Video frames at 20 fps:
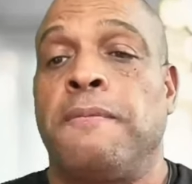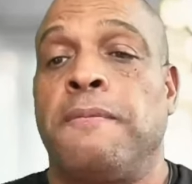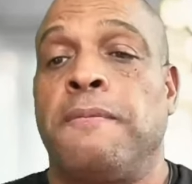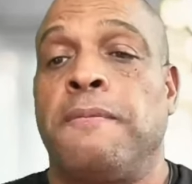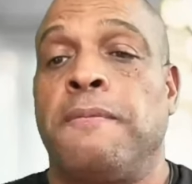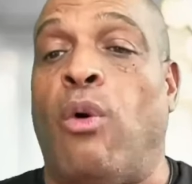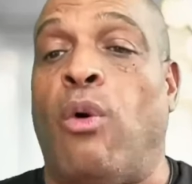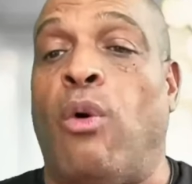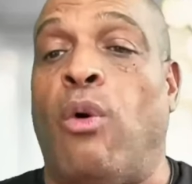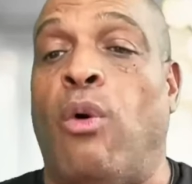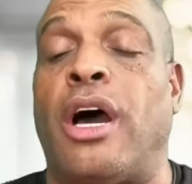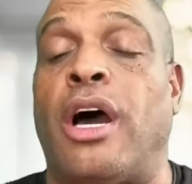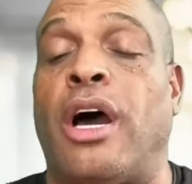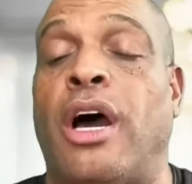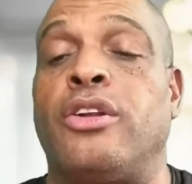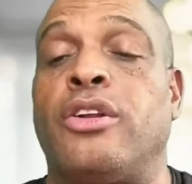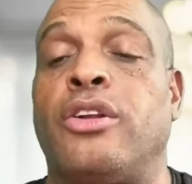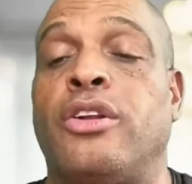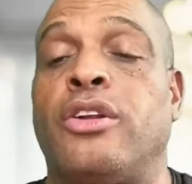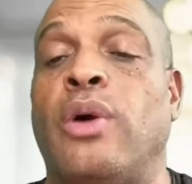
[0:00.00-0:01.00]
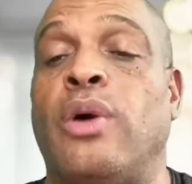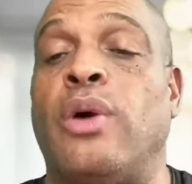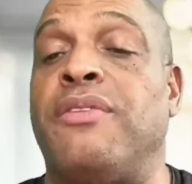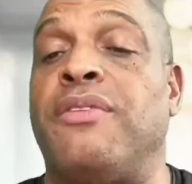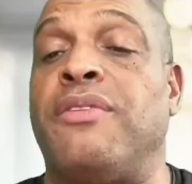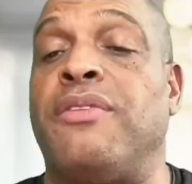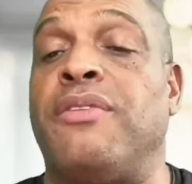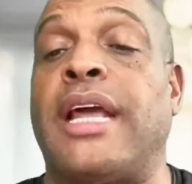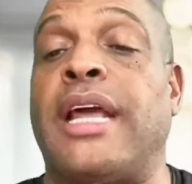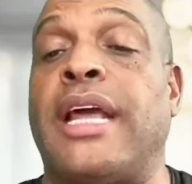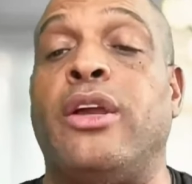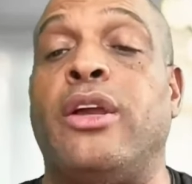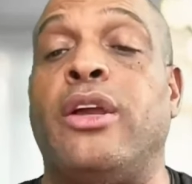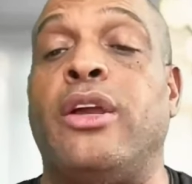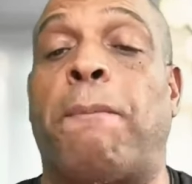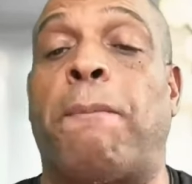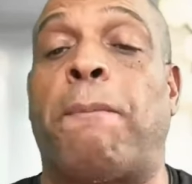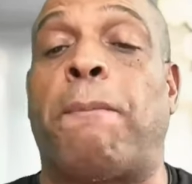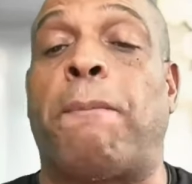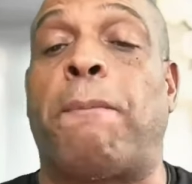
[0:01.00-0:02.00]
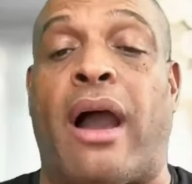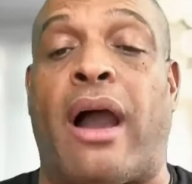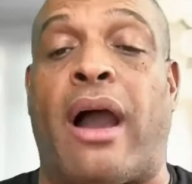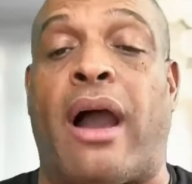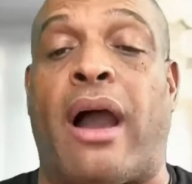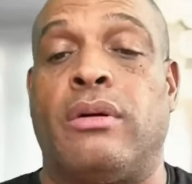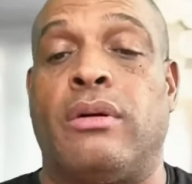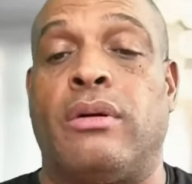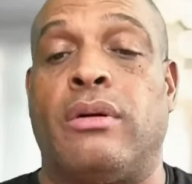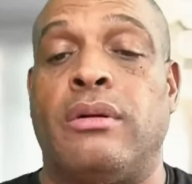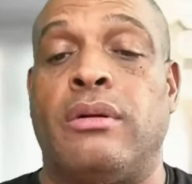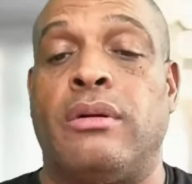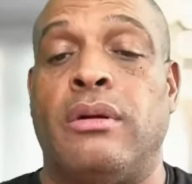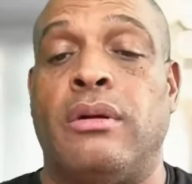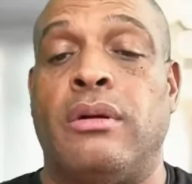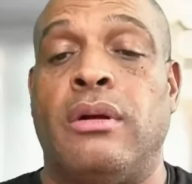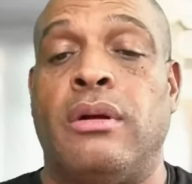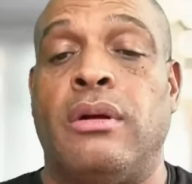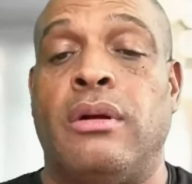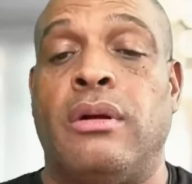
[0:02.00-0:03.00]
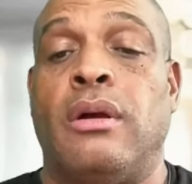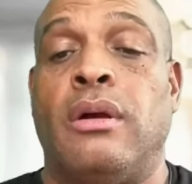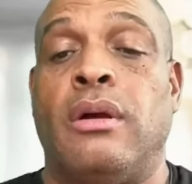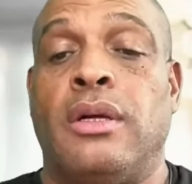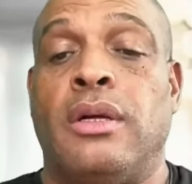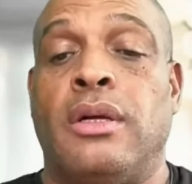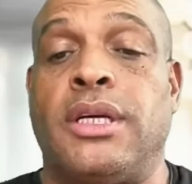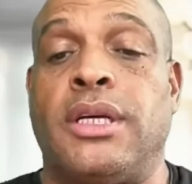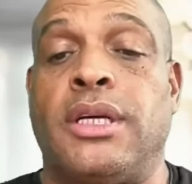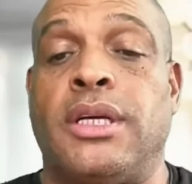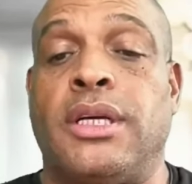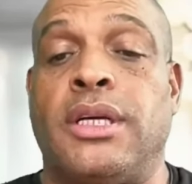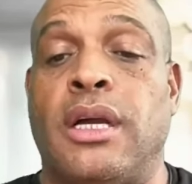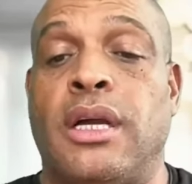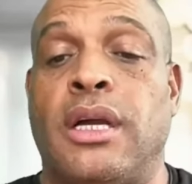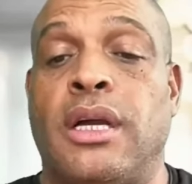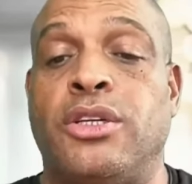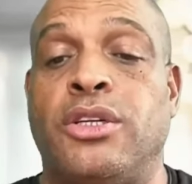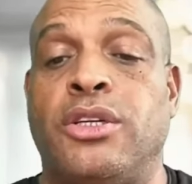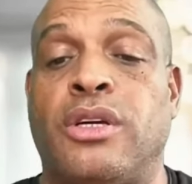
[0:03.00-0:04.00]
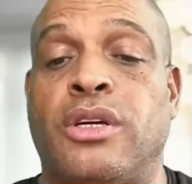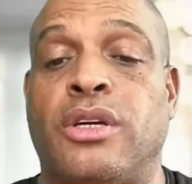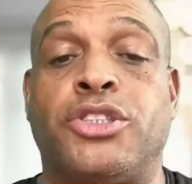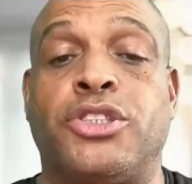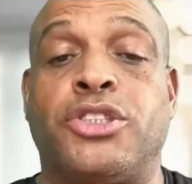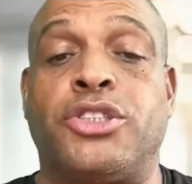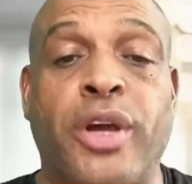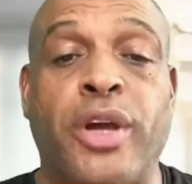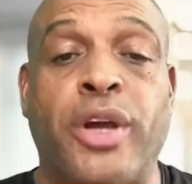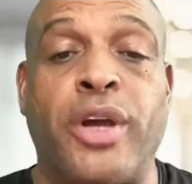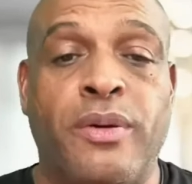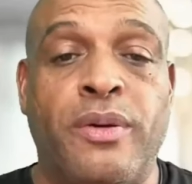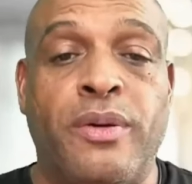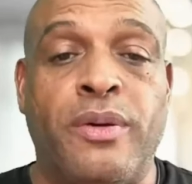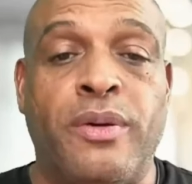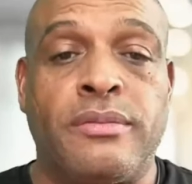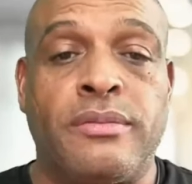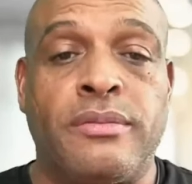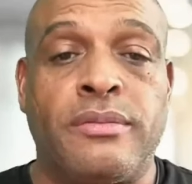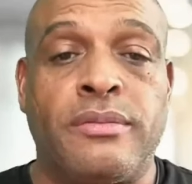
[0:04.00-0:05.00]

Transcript: I want y'all to do everything in your power to, to contribute